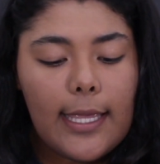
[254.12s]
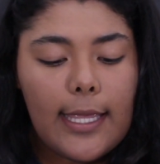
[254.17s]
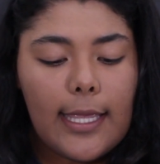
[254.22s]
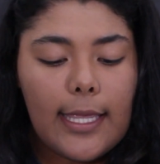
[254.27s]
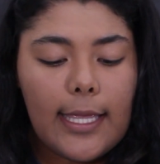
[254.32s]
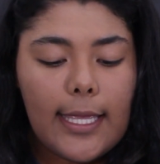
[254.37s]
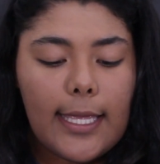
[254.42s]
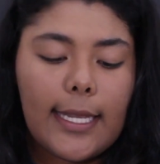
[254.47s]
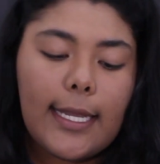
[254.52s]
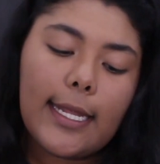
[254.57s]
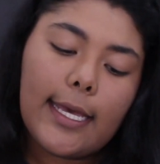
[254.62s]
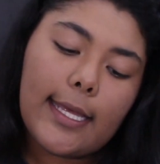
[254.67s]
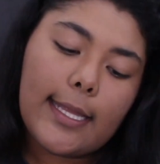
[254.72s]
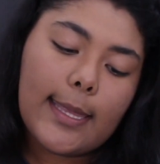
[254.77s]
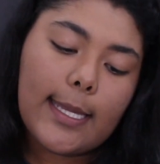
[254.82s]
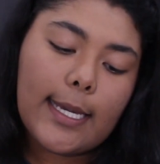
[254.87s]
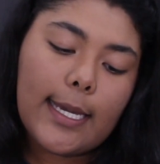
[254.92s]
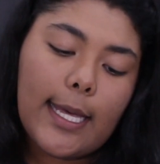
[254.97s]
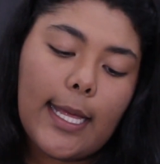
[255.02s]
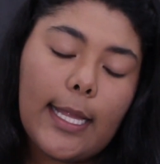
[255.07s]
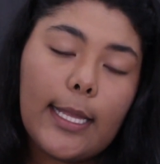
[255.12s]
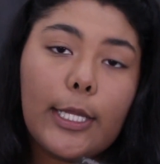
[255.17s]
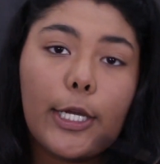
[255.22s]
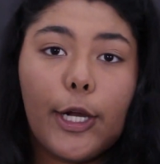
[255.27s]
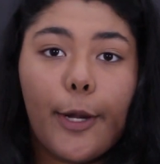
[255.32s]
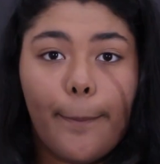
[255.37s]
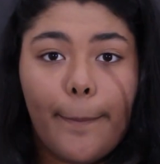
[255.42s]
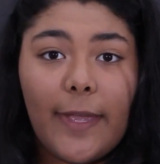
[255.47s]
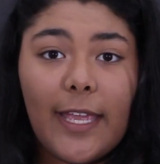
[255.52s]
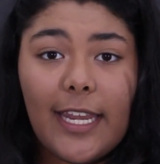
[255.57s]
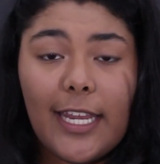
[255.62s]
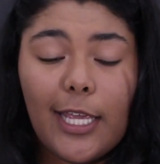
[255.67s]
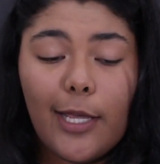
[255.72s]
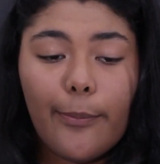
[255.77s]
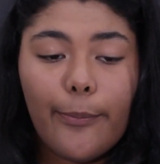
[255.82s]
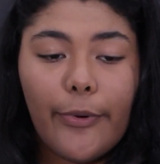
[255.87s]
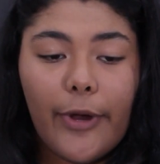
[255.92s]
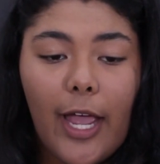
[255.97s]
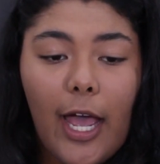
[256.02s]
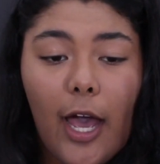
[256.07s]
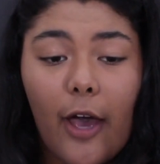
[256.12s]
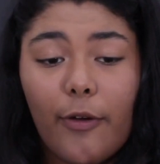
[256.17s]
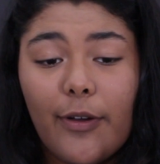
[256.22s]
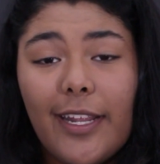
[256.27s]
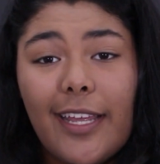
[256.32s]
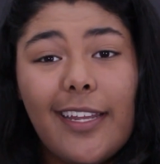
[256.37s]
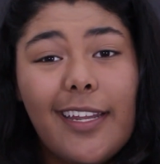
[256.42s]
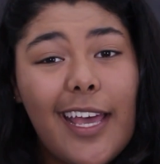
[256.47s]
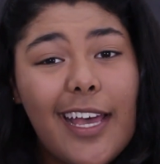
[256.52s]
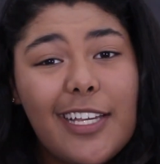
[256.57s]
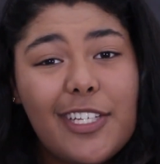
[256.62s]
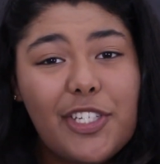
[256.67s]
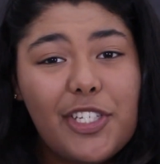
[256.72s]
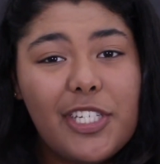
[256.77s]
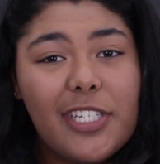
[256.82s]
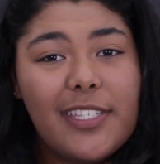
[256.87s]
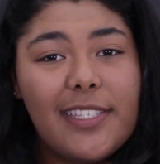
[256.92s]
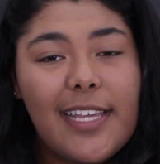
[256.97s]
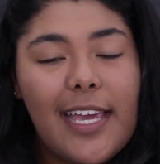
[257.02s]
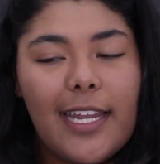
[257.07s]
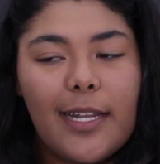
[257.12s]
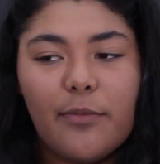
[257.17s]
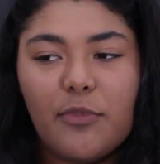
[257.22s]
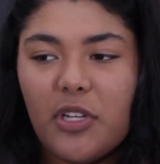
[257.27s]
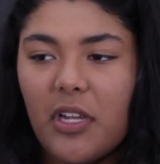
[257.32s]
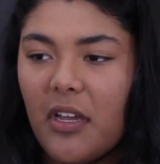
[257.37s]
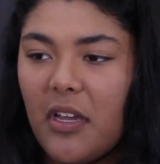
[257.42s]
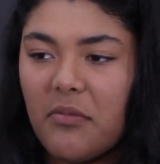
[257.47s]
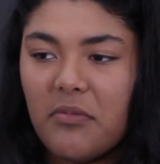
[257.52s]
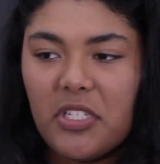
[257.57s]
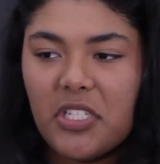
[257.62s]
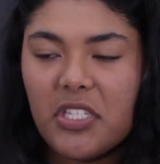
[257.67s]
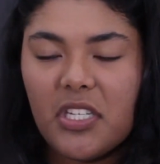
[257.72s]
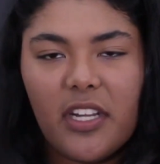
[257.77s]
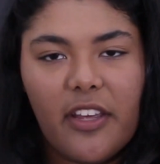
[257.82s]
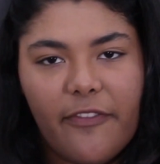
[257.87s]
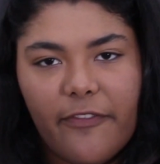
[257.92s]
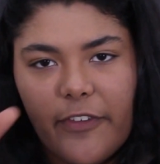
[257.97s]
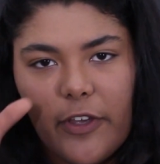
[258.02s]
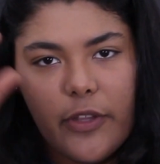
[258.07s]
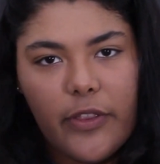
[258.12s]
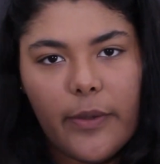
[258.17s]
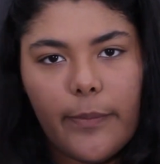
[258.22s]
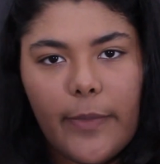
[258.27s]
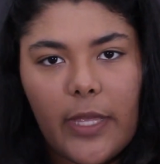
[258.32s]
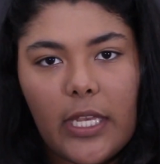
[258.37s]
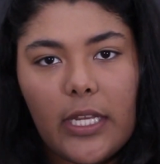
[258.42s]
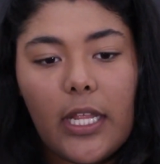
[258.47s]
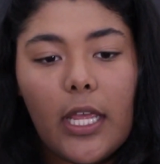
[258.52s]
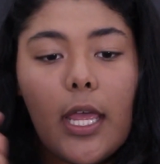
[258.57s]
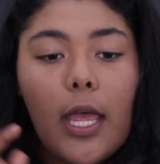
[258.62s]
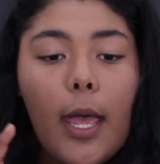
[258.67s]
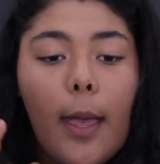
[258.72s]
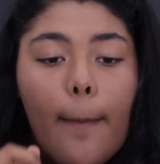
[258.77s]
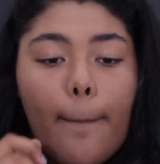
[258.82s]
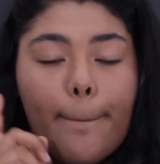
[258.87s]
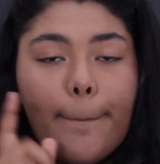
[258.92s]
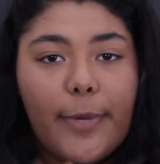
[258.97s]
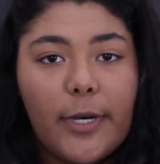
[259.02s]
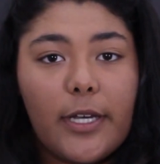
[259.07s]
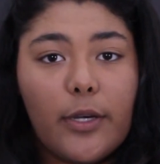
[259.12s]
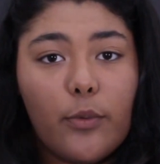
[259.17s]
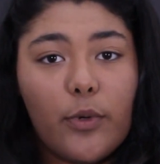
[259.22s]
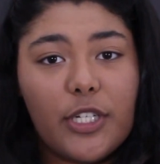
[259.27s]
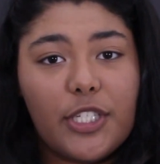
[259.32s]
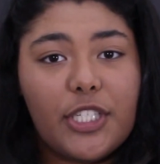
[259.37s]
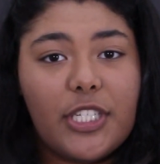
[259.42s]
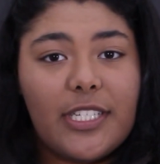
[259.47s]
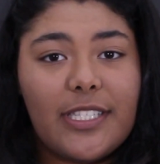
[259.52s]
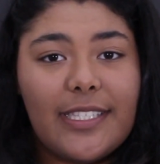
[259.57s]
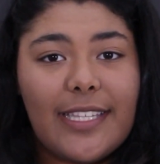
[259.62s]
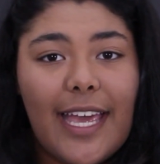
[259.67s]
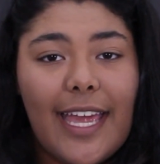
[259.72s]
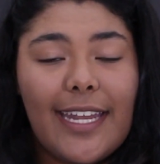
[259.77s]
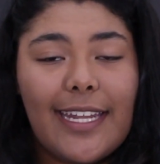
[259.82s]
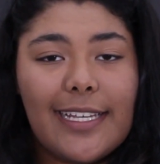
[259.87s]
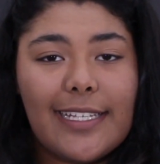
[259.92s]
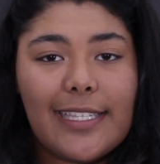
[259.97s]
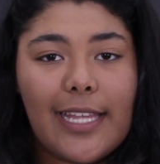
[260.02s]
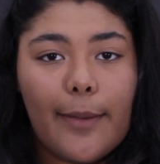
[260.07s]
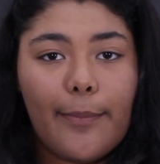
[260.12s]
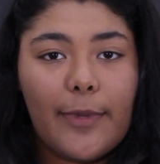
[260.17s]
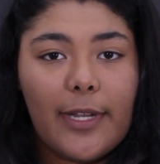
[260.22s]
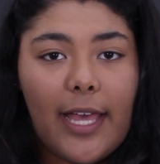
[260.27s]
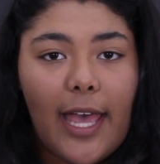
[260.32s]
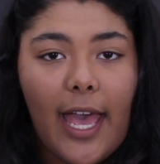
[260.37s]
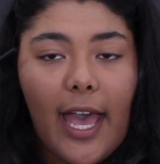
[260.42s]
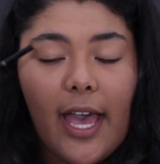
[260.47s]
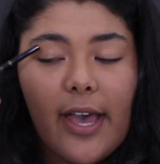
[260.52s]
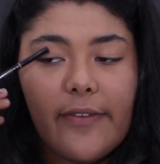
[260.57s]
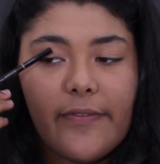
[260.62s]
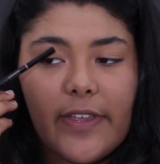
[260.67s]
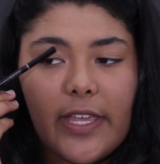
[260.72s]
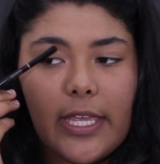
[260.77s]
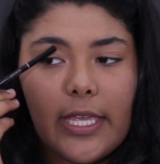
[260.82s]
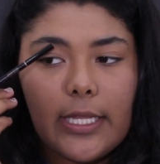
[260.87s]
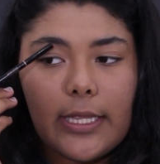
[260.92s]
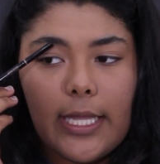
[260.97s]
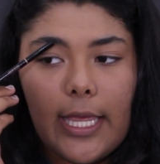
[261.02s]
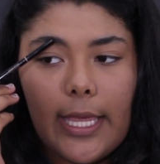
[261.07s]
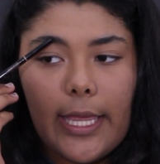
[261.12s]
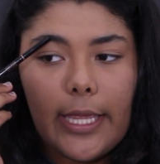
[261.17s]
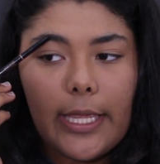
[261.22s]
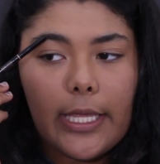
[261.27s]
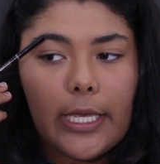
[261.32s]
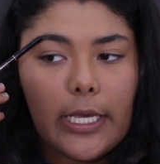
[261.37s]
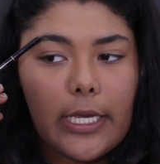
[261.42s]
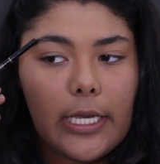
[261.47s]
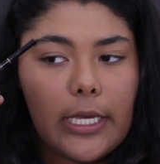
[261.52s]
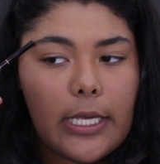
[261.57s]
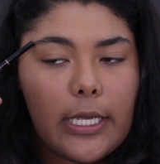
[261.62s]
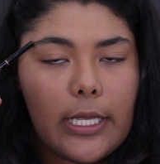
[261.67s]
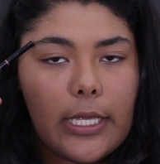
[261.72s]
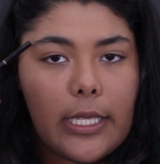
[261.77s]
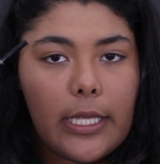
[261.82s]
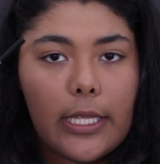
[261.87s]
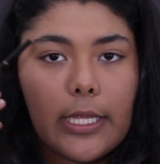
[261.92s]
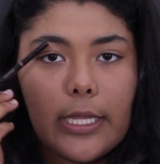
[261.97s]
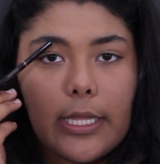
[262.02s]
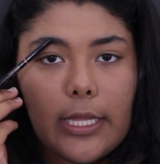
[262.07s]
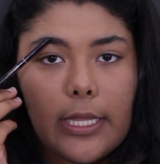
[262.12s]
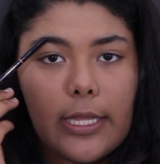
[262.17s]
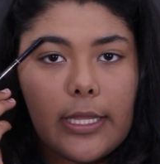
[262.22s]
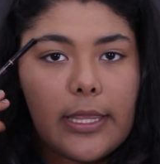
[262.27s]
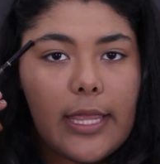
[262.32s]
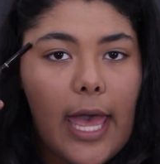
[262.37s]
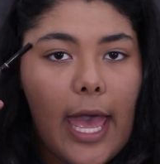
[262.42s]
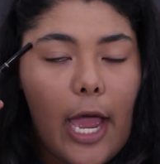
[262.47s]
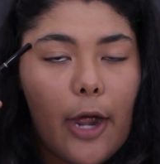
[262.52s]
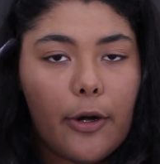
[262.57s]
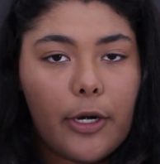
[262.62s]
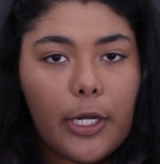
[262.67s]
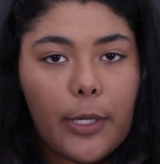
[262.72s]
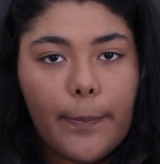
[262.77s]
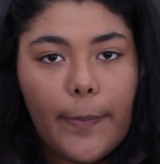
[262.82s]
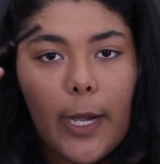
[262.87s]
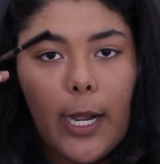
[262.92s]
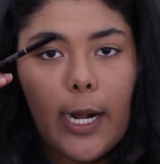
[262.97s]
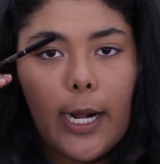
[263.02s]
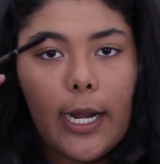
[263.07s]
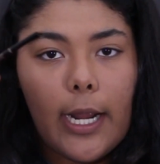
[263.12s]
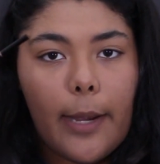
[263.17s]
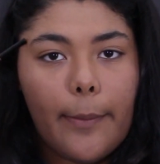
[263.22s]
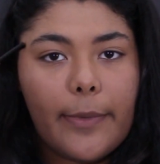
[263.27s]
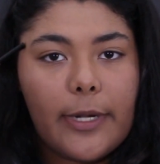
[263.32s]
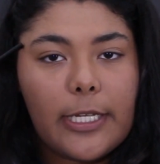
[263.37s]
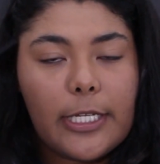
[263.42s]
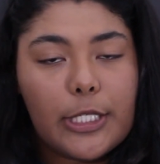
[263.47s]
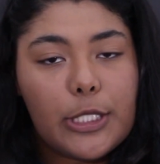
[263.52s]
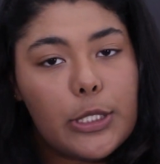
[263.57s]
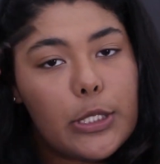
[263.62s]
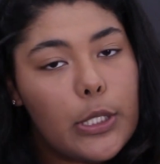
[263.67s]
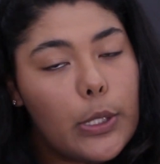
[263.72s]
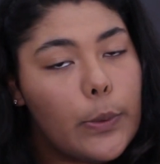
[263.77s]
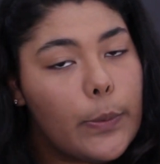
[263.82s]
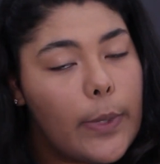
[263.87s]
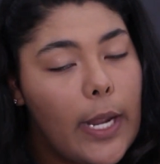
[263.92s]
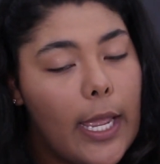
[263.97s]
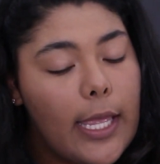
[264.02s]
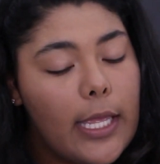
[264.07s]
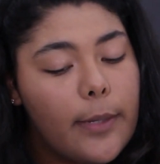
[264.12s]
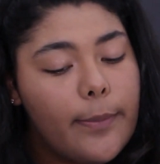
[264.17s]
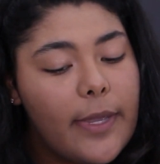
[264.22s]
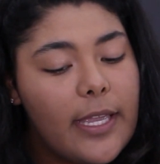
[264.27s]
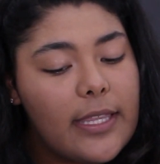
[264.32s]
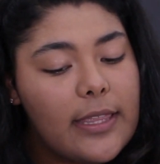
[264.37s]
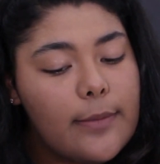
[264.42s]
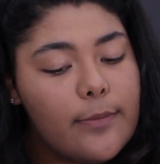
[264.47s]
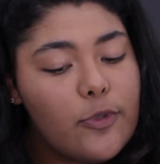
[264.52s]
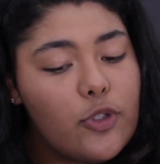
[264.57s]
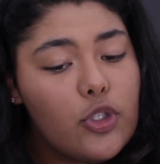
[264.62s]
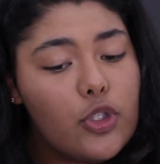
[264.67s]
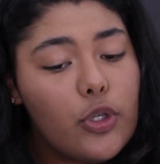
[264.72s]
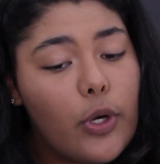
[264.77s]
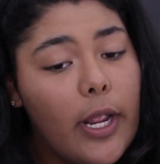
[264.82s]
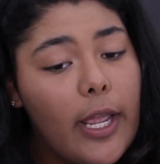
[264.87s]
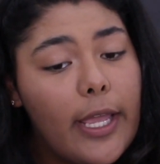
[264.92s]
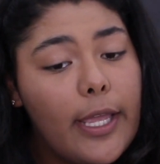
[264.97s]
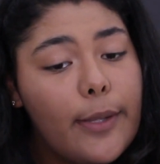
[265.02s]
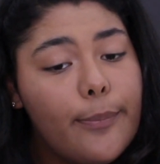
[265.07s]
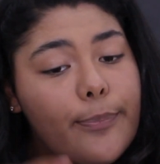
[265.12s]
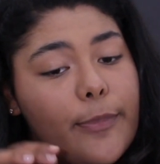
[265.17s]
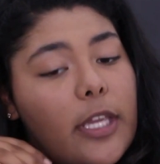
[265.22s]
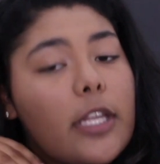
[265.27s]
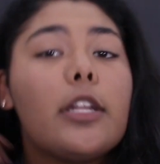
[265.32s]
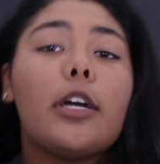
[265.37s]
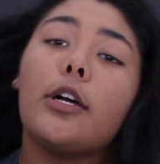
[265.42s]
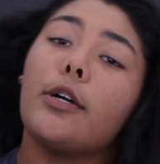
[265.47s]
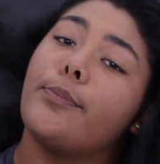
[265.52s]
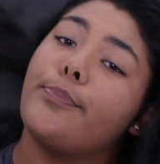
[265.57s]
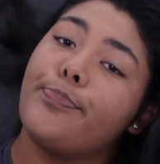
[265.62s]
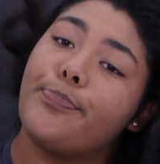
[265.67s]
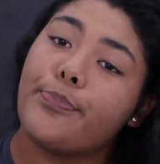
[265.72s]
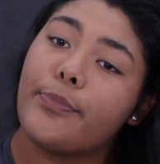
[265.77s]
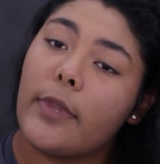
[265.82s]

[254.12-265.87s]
in the color medium brown, and as she said, I'm just gonna fill them in, but what she said is I'm gonna have it in like the outer part. I'm gonna try and make them straight, you know.